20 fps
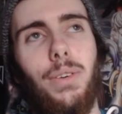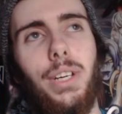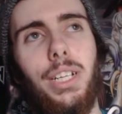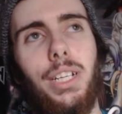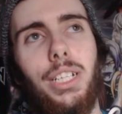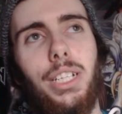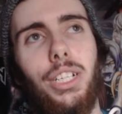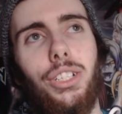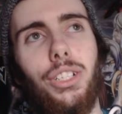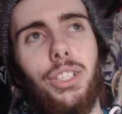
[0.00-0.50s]

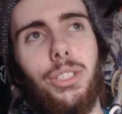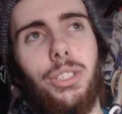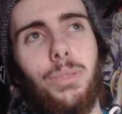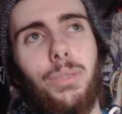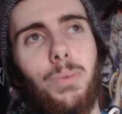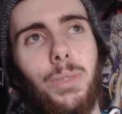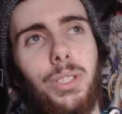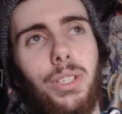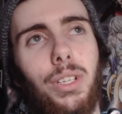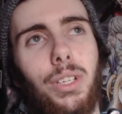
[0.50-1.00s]
Eerie
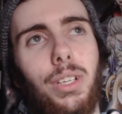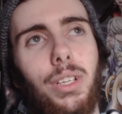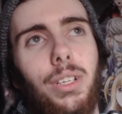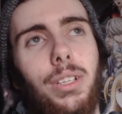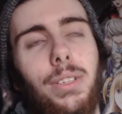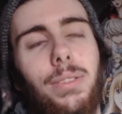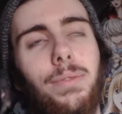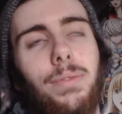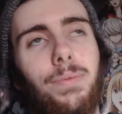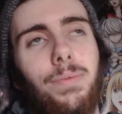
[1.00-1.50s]
Editions, which...
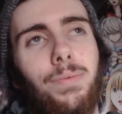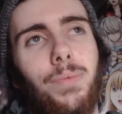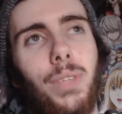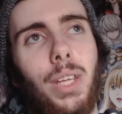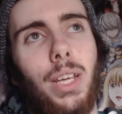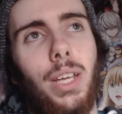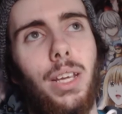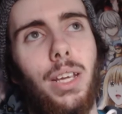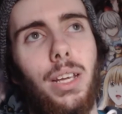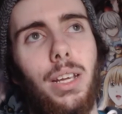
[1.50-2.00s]

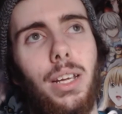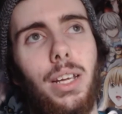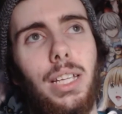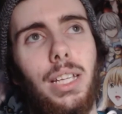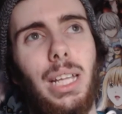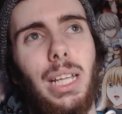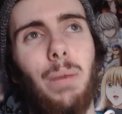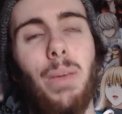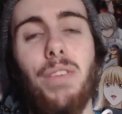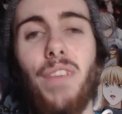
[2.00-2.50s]

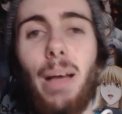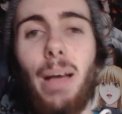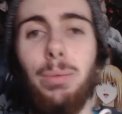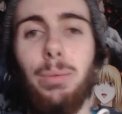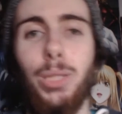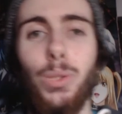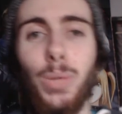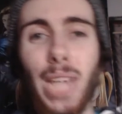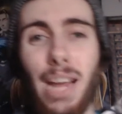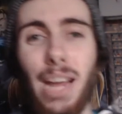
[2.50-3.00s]
Then we have
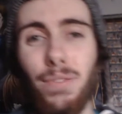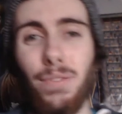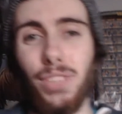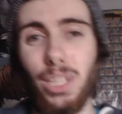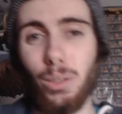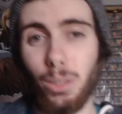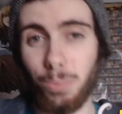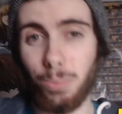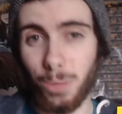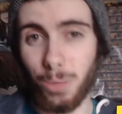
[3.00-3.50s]
absolutely
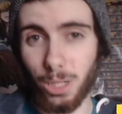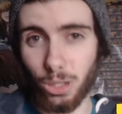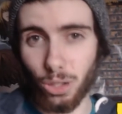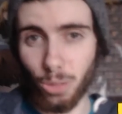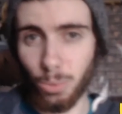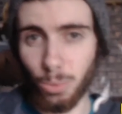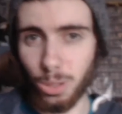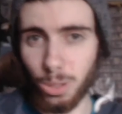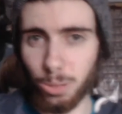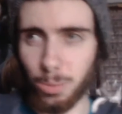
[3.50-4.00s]
everything
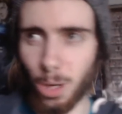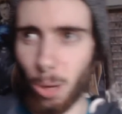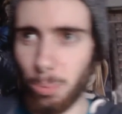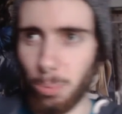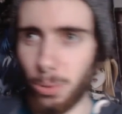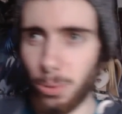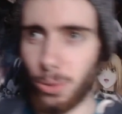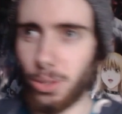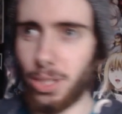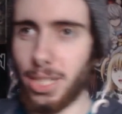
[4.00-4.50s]
which will be
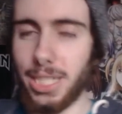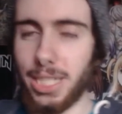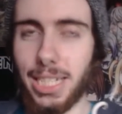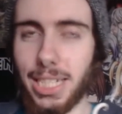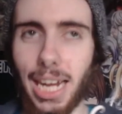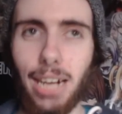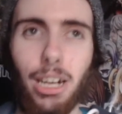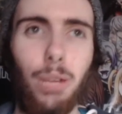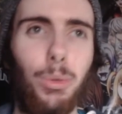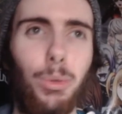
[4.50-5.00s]
uploaded on a
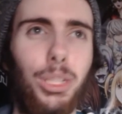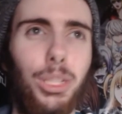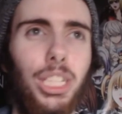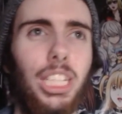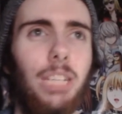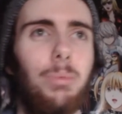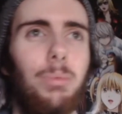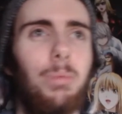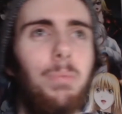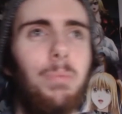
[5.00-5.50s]
Saturday,
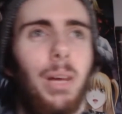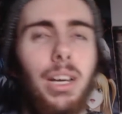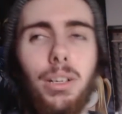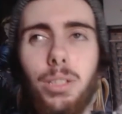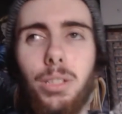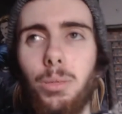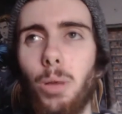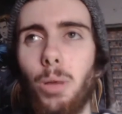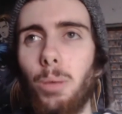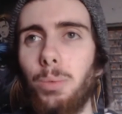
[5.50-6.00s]
which I think would be
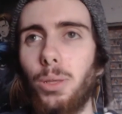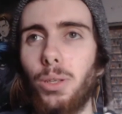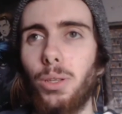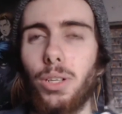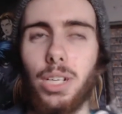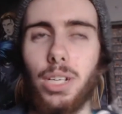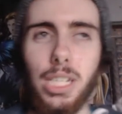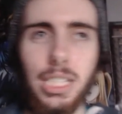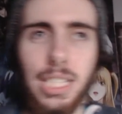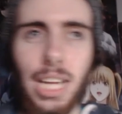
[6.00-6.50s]
better to be
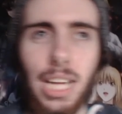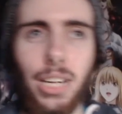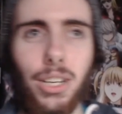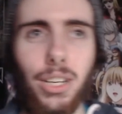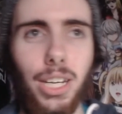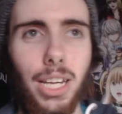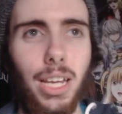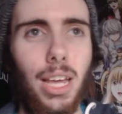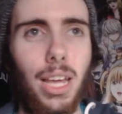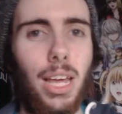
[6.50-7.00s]
uploaded on a
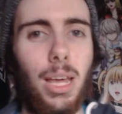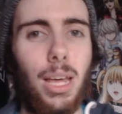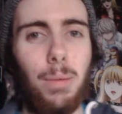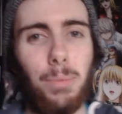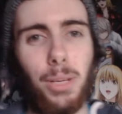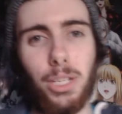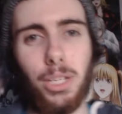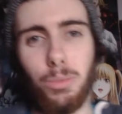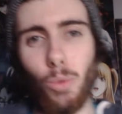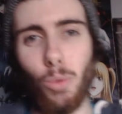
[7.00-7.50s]
Saturday
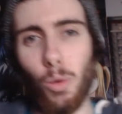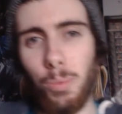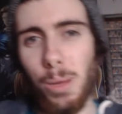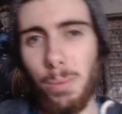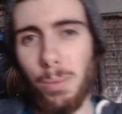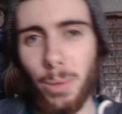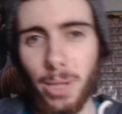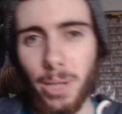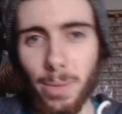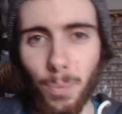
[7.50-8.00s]
because more
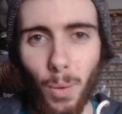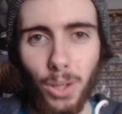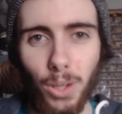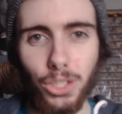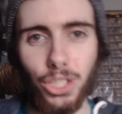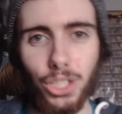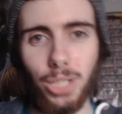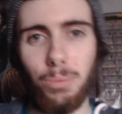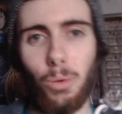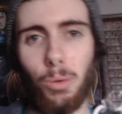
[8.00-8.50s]
people can
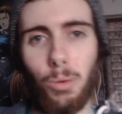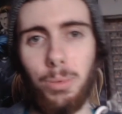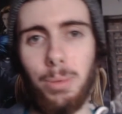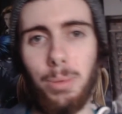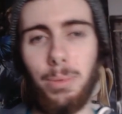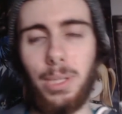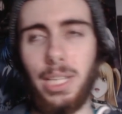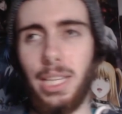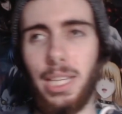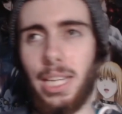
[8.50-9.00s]
watch it and more
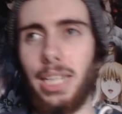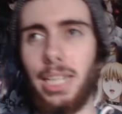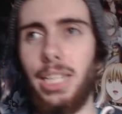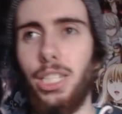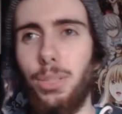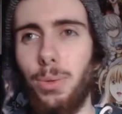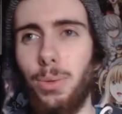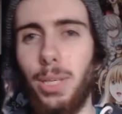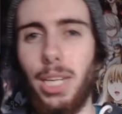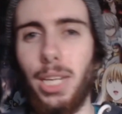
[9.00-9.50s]
people can get
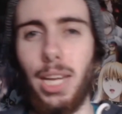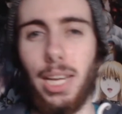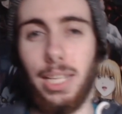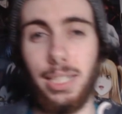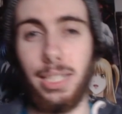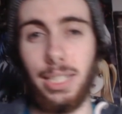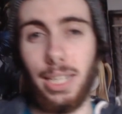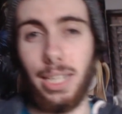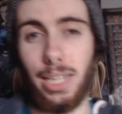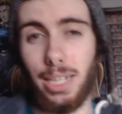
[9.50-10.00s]
into it,
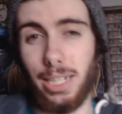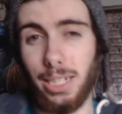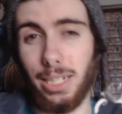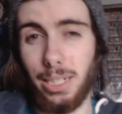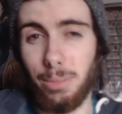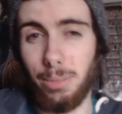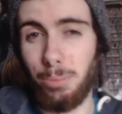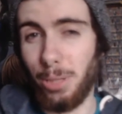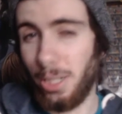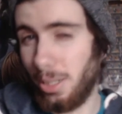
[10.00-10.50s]
and
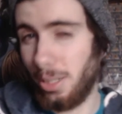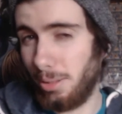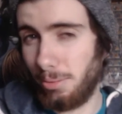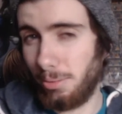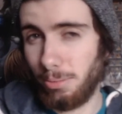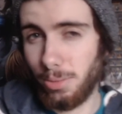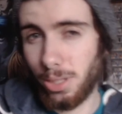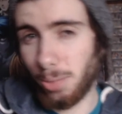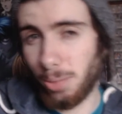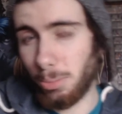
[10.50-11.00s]
it could
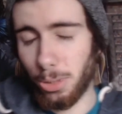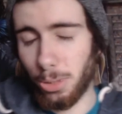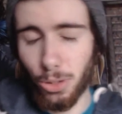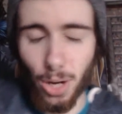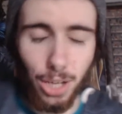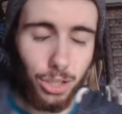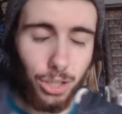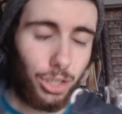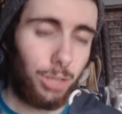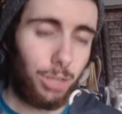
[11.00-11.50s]
bring some
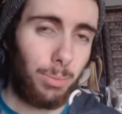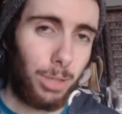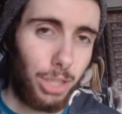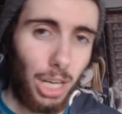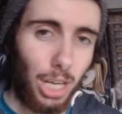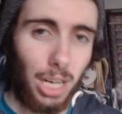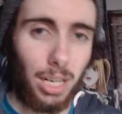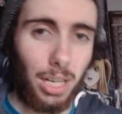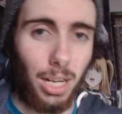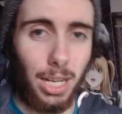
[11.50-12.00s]
attraction to
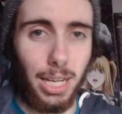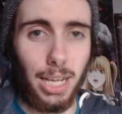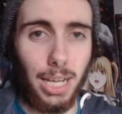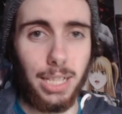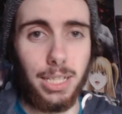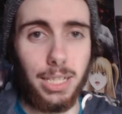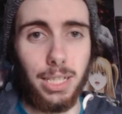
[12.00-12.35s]
my channel,